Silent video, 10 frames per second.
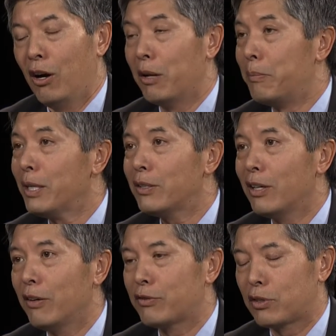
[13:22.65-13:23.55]
on mental
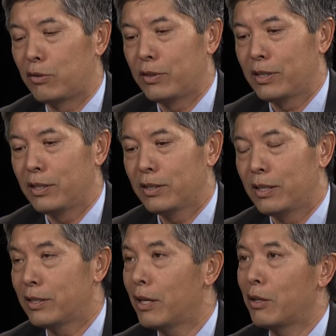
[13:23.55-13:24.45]
health services
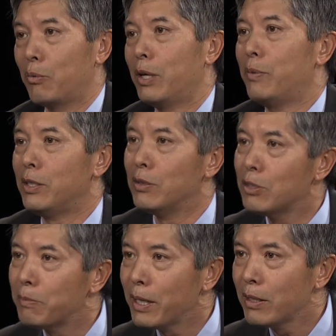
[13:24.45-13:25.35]
instead of the way we do
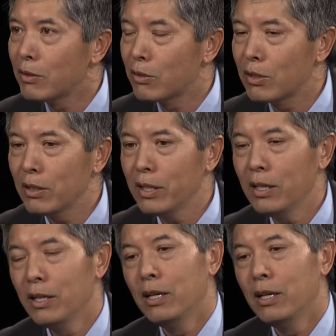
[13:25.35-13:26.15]
spend it currently,